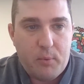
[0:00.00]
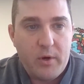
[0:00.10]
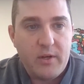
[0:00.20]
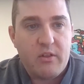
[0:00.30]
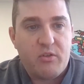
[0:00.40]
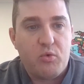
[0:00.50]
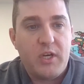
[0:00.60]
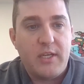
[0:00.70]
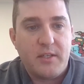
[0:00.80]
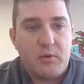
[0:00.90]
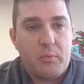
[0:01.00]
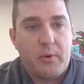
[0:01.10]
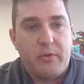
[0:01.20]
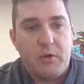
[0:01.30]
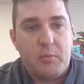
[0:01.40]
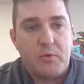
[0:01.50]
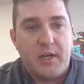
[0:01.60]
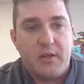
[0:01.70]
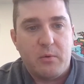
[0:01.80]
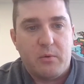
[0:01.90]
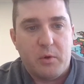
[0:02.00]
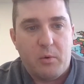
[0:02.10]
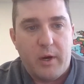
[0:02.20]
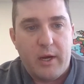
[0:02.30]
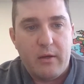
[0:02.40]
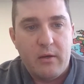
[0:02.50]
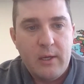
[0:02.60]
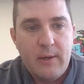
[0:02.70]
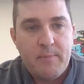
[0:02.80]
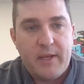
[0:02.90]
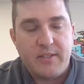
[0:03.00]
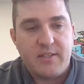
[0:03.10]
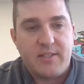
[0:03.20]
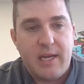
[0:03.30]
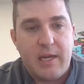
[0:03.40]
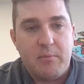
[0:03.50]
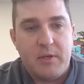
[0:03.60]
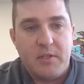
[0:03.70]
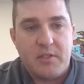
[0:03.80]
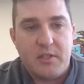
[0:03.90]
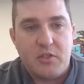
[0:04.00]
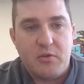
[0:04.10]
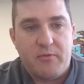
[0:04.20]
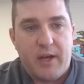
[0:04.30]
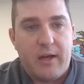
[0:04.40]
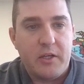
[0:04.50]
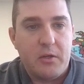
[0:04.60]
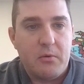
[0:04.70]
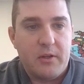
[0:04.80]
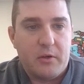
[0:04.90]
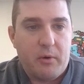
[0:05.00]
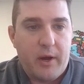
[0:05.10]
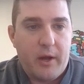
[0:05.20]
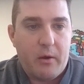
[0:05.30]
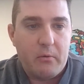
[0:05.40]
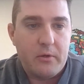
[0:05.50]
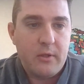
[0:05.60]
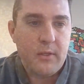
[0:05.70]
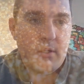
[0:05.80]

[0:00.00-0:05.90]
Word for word: 0.3, 0.3 percent U3O8 has the same in situ value in the ground